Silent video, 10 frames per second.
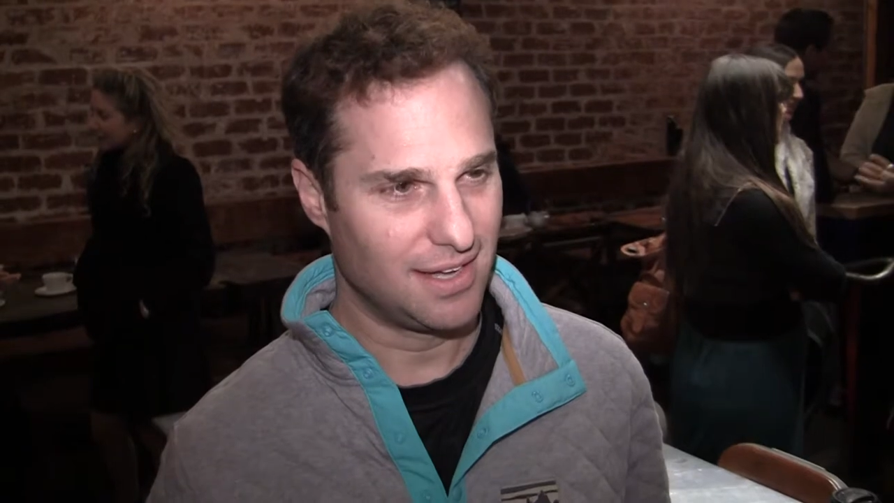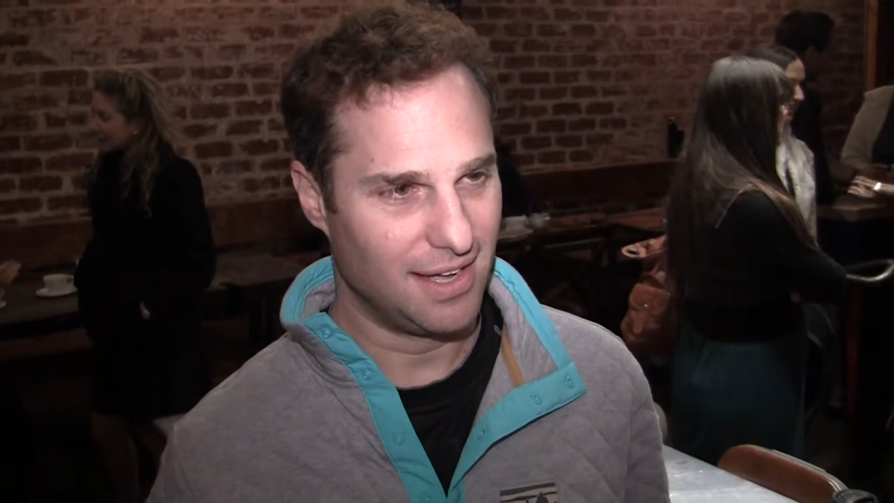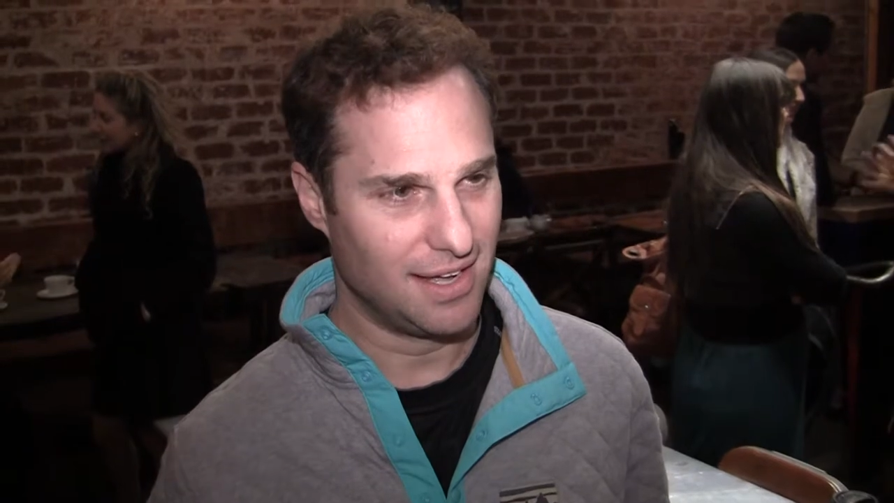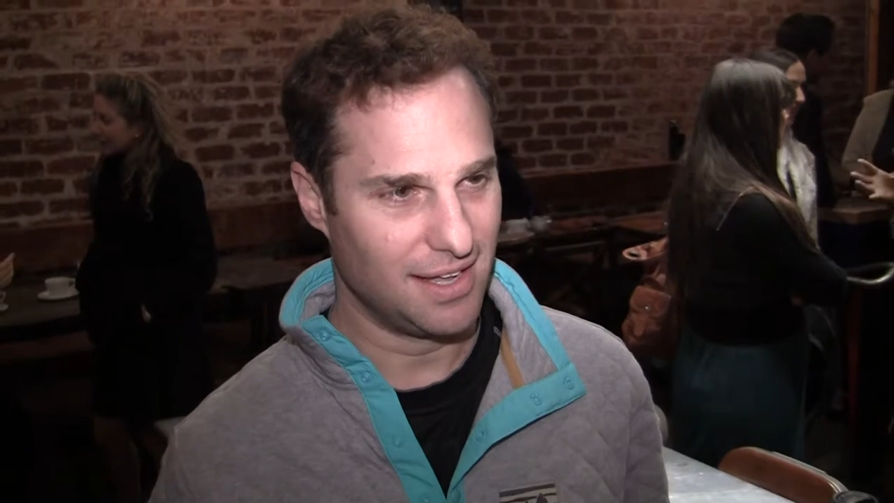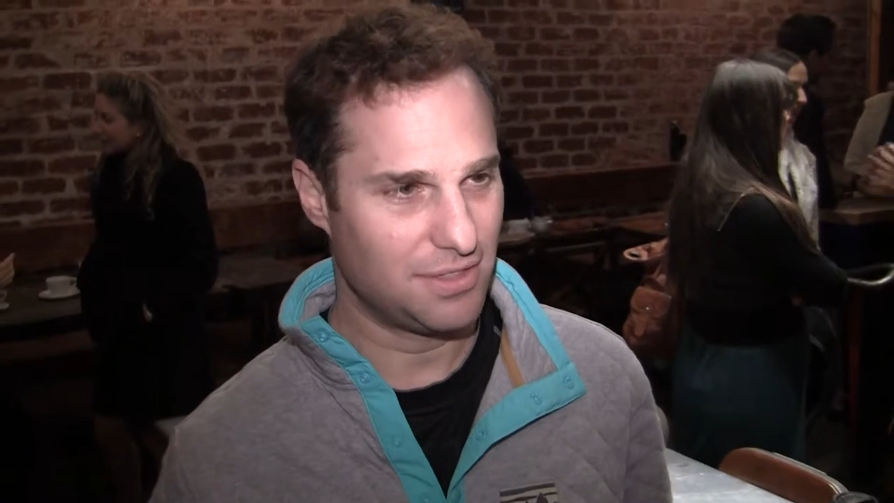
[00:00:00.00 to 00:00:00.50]

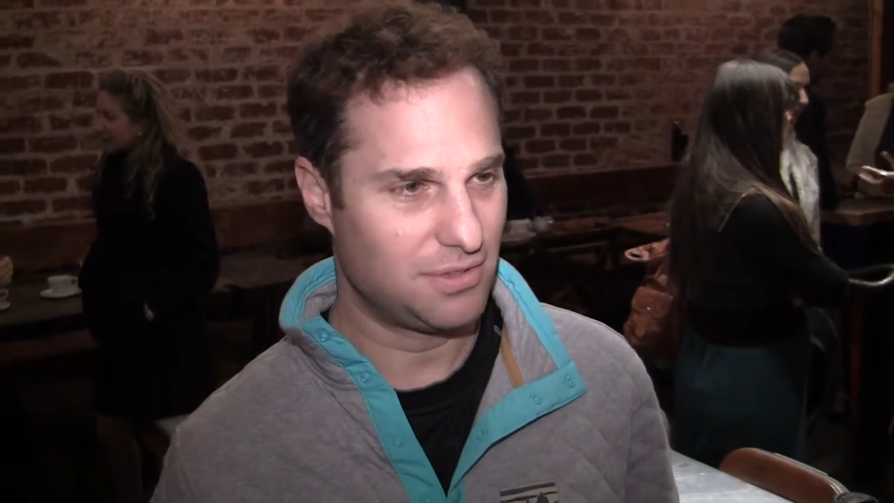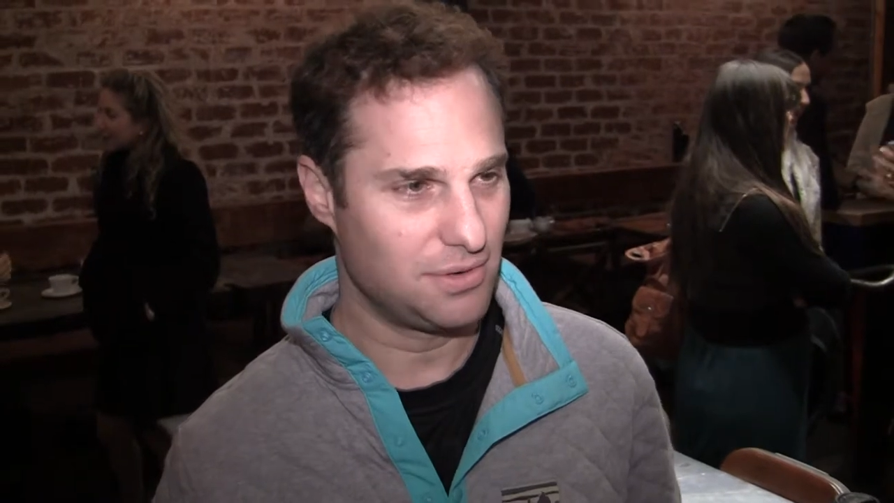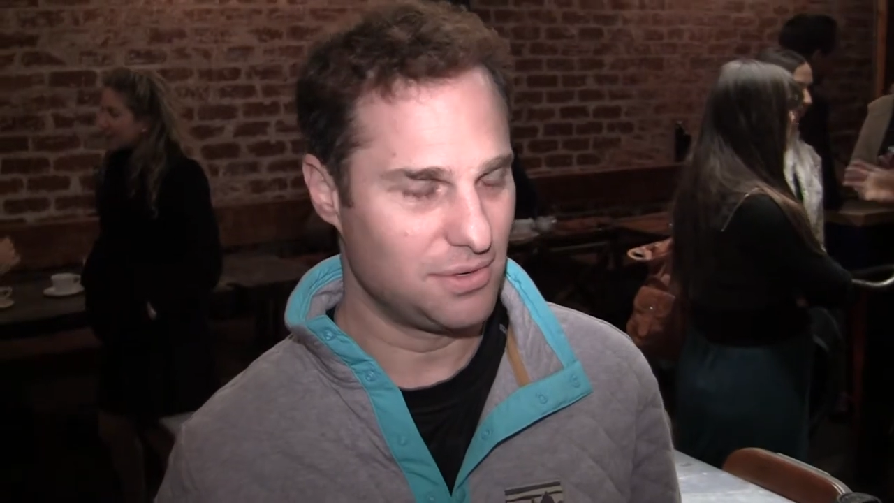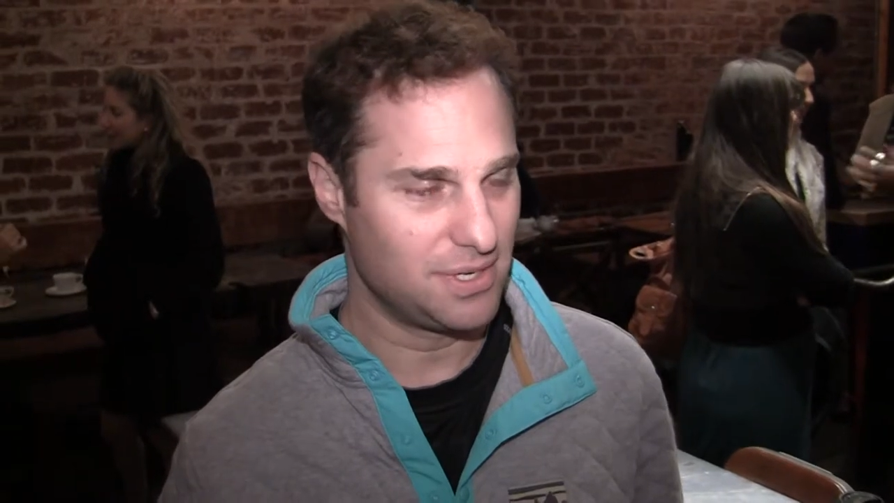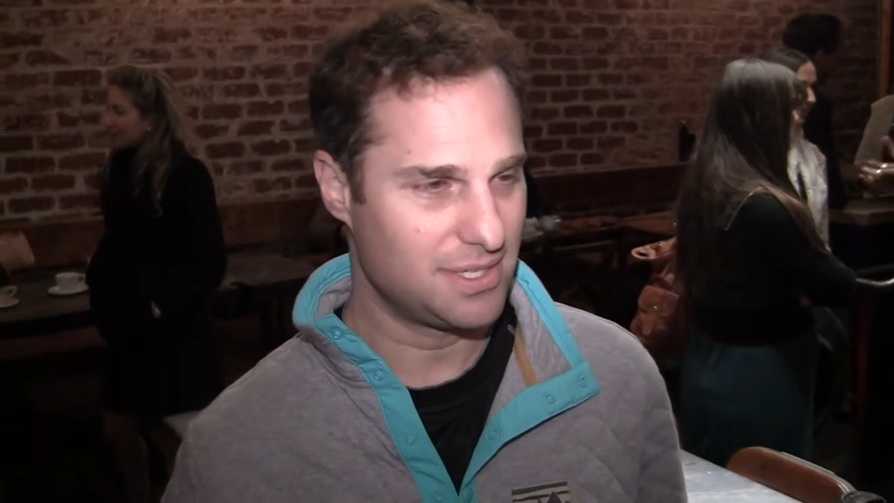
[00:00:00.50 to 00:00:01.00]
and
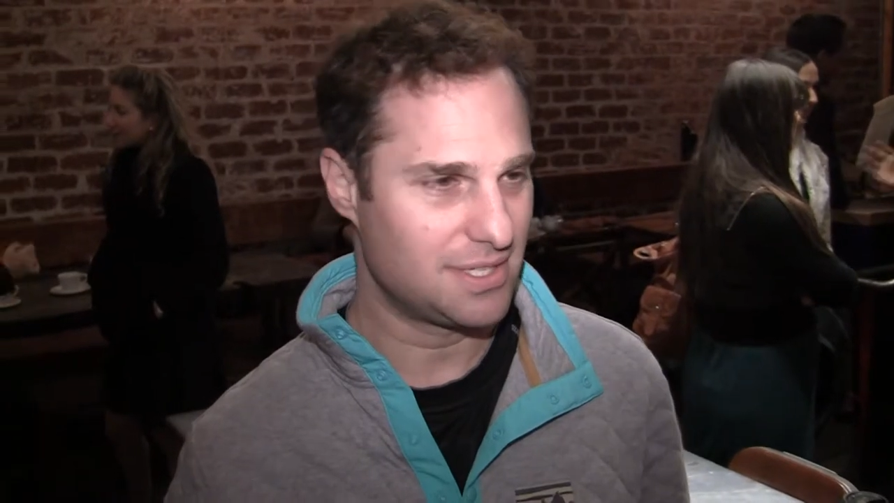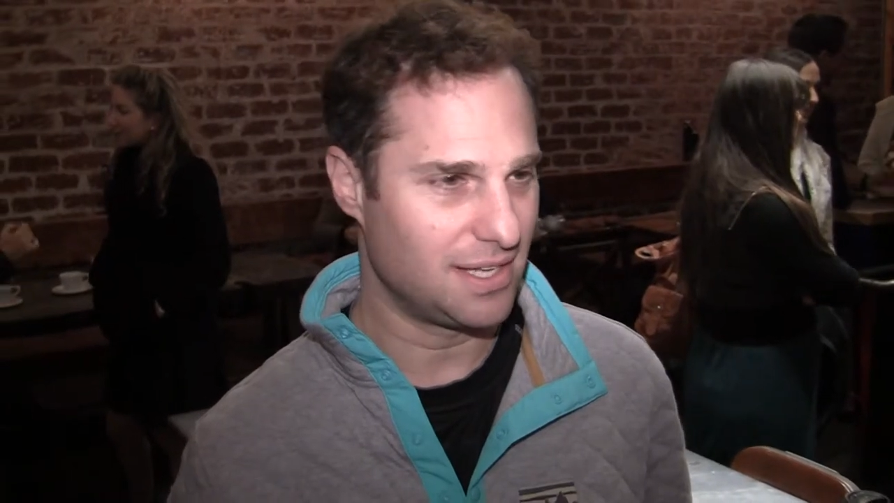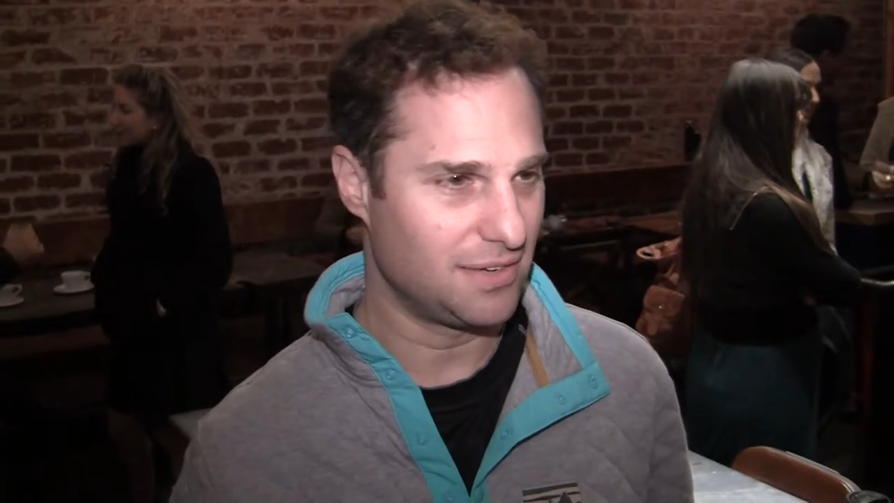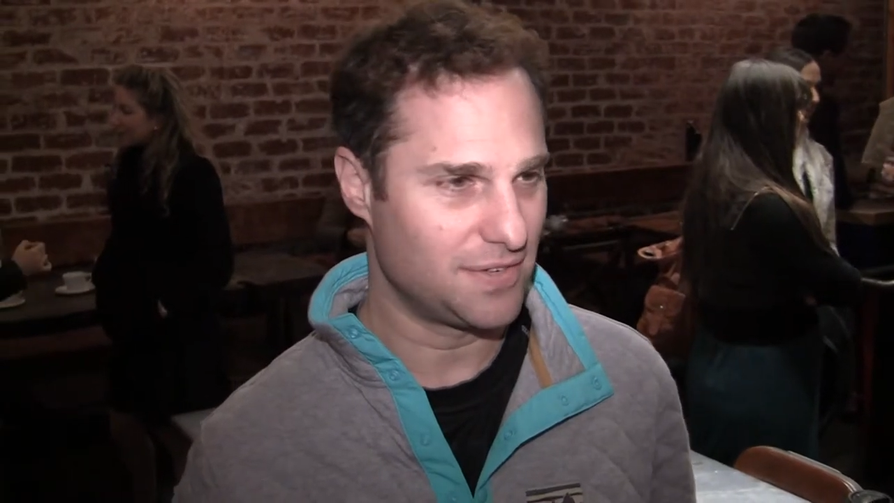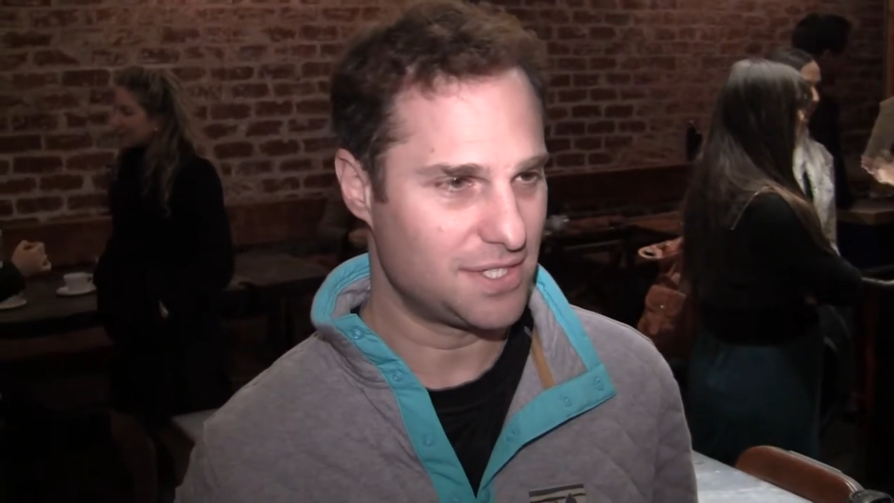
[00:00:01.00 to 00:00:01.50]
through his
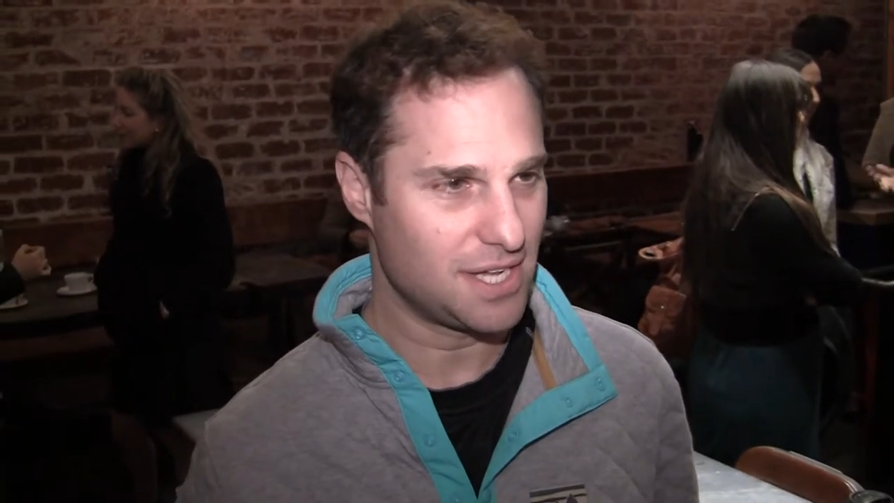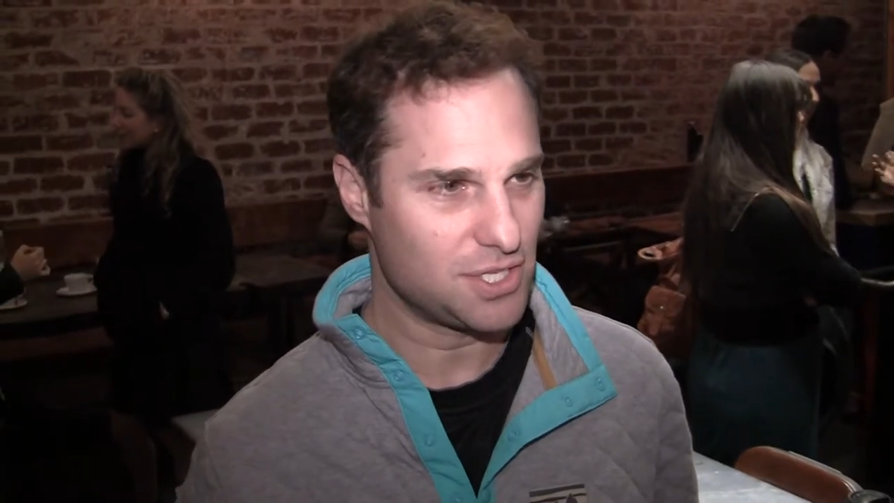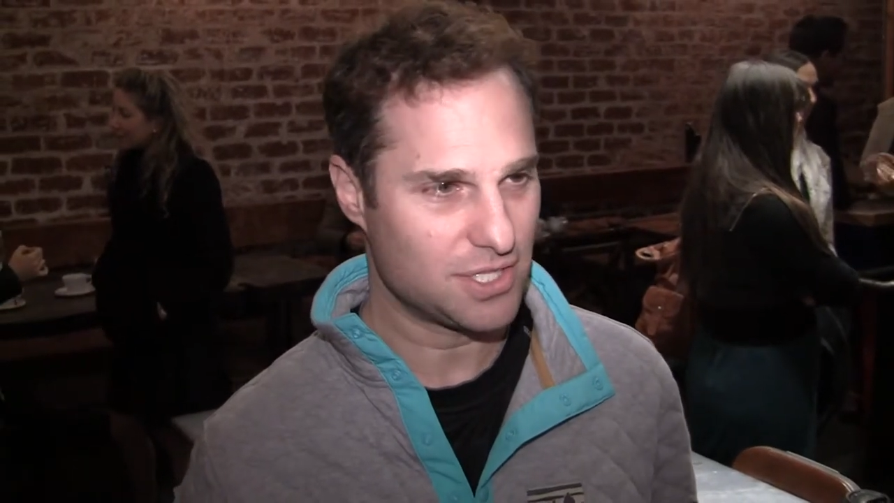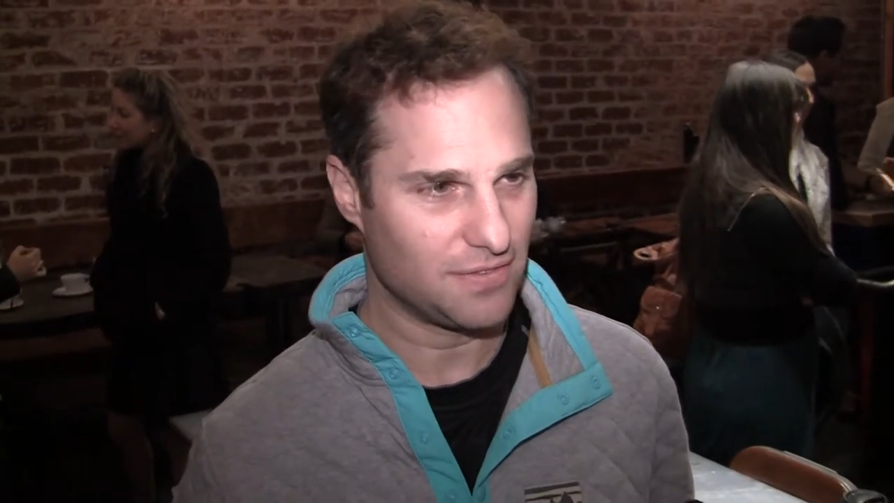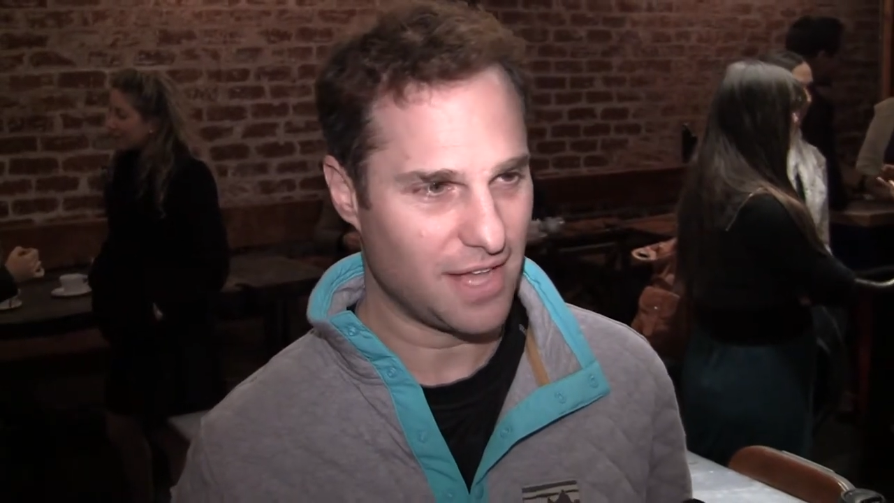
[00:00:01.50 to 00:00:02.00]
different
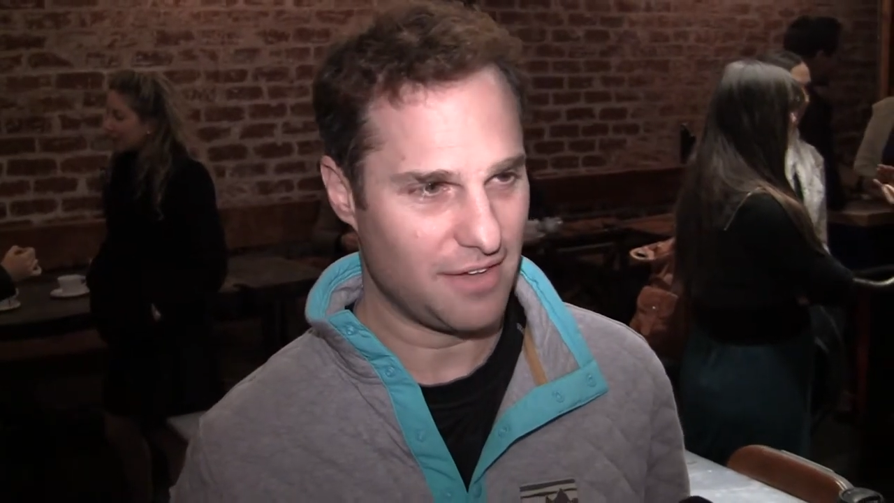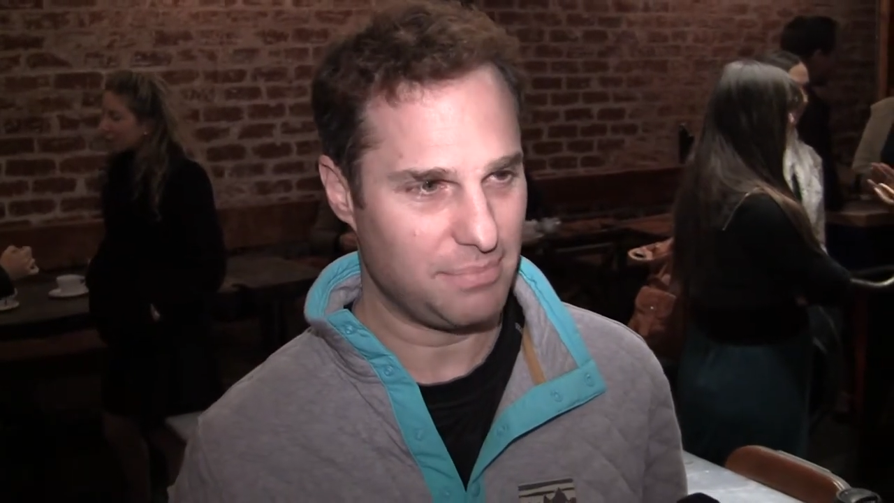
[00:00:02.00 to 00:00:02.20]
stages of life,